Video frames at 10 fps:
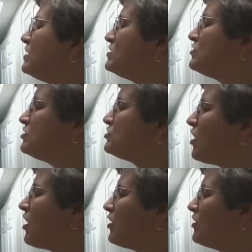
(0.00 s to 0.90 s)
into the
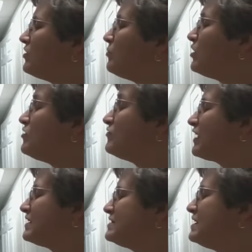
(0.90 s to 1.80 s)
jar, and the
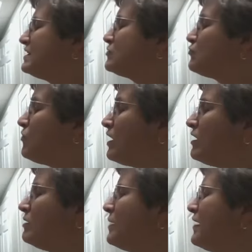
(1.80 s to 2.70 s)
butterfly sits right
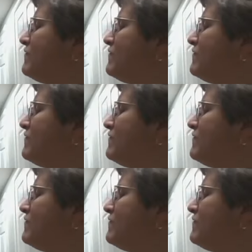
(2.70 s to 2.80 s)
on my